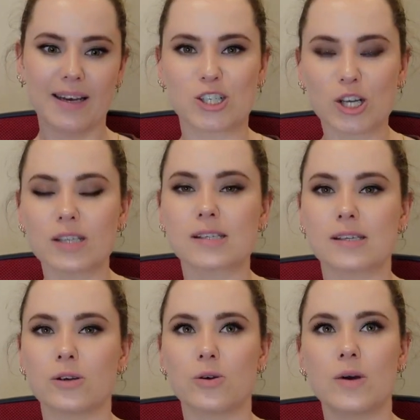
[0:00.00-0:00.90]
Just
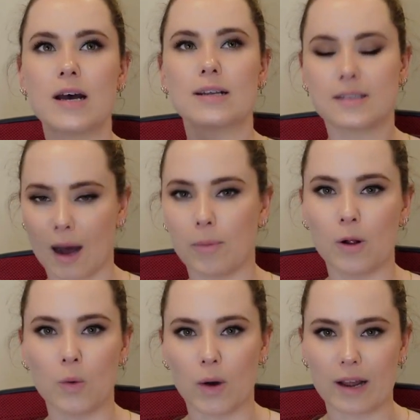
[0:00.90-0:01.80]
to
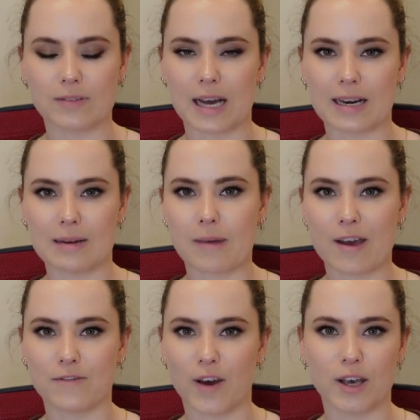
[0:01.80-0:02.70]
double what I've done in my
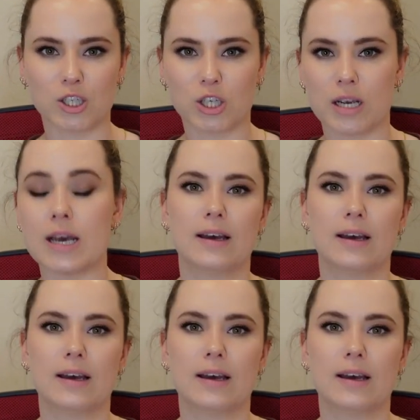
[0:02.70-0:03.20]
first year.